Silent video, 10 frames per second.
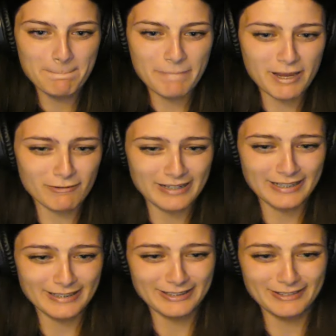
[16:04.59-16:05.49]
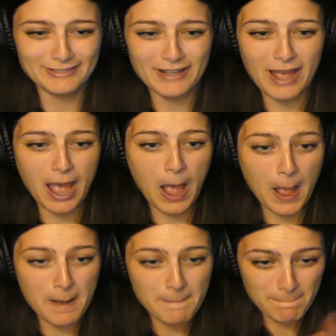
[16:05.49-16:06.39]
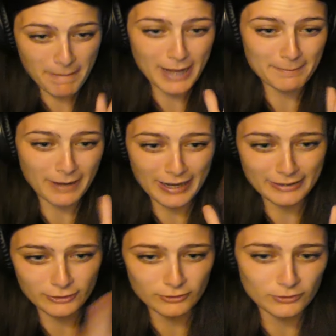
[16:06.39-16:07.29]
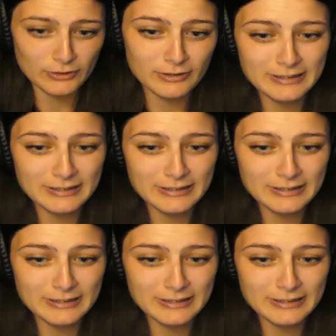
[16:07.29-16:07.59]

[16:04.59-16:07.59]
Period. Bye bye, dude.